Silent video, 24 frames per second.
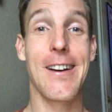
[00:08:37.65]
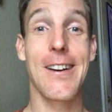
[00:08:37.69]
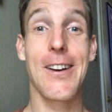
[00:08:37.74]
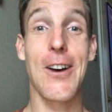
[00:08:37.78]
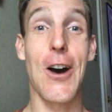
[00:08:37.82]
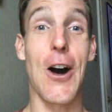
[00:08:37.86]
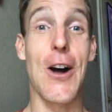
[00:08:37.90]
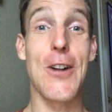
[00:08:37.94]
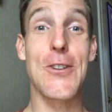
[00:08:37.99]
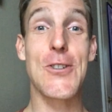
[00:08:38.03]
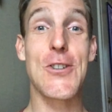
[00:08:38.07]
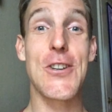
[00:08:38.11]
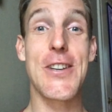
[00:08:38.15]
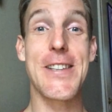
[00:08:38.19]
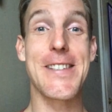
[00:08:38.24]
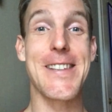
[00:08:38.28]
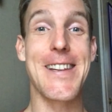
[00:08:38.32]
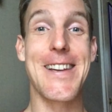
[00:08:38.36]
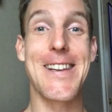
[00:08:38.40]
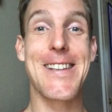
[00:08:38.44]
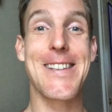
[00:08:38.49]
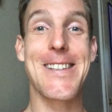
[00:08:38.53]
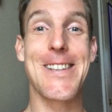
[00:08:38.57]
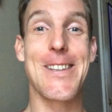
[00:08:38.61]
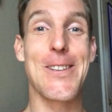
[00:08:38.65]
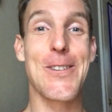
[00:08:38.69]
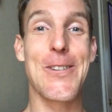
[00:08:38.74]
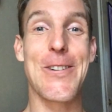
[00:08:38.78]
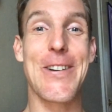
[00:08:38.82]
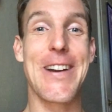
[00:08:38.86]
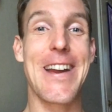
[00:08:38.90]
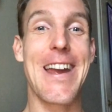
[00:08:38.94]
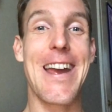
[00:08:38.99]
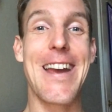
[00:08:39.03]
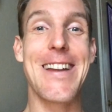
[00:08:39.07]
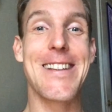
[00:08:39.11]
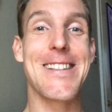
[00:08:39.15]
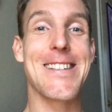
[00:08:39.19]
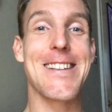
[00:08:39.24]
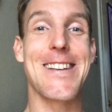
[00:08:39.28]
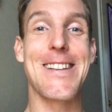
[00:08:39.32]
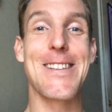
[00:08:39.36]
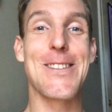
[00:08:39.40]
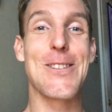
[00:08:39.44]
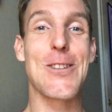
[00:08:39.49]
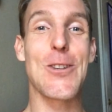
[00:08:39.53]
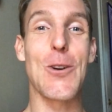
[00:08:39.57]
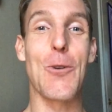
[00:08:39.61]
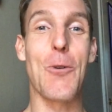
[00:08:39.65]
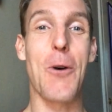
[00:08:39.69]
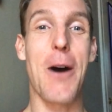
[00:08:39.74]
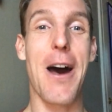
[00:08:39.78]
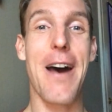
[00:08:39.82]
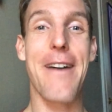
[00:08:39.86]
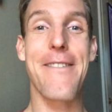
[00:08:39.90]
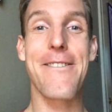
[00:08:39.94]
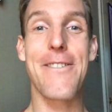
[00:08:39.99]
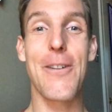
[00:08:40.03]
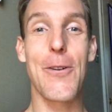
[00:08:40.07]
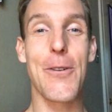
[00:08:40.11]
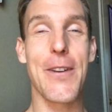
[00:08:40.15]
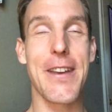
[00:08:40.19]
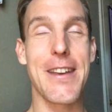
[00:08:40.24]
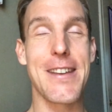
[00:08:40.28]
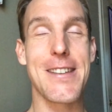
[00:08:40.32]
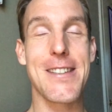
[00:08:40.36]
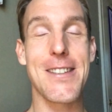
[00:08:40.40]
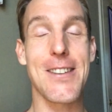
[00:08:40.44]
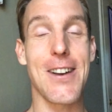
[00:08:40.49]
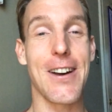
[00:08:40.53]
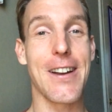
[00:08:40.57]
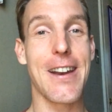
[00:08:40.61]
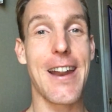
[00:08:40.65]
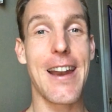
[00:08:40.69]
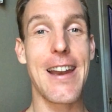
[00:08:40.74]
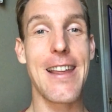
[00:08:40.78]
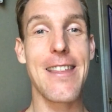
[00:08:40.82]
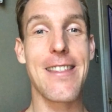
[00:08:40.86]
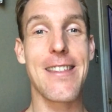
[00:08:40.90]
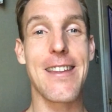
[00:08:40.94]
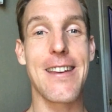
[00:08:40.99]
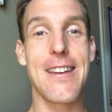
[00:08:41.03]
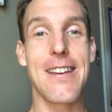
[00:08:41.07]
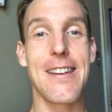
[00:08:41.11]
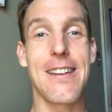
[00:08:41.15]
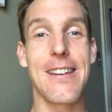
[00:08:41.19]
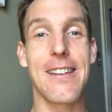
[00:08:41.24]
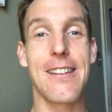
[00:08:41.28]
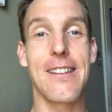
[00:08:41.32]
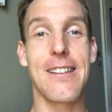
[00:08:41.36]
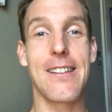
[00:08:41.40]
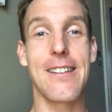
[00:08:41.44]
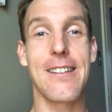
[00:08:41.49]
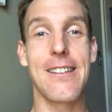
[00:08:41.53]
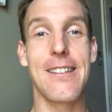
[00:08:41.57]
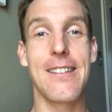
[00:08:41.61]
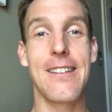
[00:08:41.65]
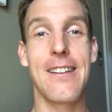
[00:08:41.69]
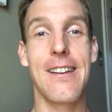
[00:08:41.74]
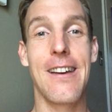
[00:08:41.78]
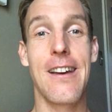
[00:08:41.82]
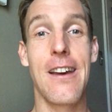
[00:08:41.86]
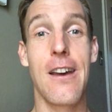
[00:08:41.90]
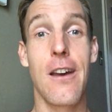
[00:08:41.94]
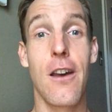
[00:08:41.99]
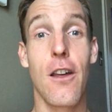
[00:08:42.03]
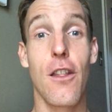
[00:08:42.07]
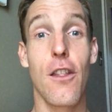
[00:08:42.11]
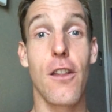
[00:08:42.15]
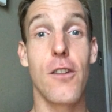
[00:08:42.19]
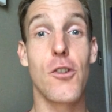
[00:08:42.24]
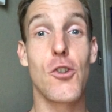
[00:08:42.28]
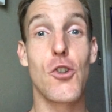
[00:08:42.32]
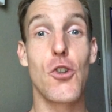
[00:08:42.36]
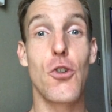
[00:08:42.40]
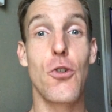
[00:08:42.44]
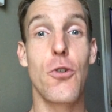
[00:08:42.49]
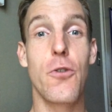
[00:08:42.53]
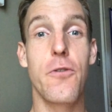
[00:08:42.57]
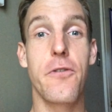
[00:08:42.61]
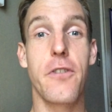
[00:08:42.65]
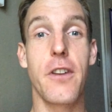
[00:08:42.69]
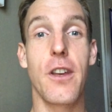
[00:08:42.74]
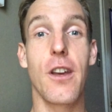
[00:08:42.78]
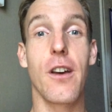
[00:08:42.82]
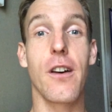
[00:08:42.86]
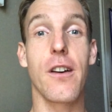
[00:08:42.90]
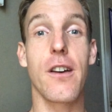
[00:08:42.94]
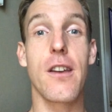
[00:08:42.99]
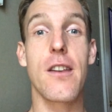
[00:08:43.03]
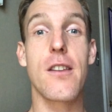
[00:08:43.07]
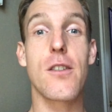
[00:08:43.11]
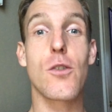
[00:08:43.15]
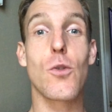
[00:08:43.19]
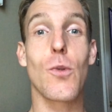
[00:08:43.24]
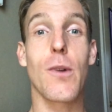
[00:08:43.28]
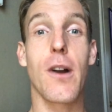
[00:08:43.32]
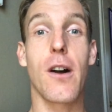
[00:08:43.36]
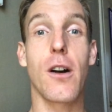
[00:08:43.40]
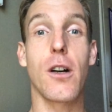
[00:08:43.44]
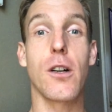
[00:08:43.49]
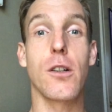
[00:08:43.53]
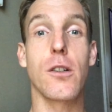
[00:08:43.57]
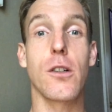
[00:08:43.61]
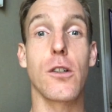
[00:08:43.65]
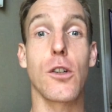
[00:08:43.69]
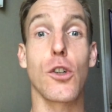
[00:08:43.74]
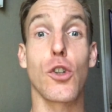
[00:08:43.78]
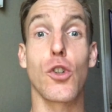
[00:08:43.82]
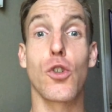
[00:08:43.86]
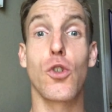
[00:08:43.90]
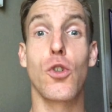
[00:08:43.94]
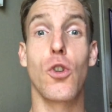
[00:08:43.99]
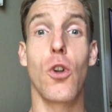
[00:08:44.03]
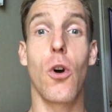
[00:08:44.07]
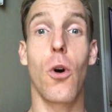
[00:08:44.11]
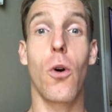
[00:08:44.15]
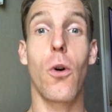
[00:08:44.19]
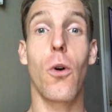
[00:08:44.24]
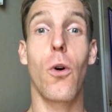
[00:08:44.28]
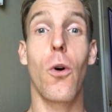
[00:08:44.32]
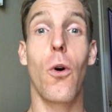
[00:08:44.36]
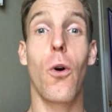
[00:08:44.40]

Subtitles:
consciousness is creating, so why focus on anything that you feel is wrong? No.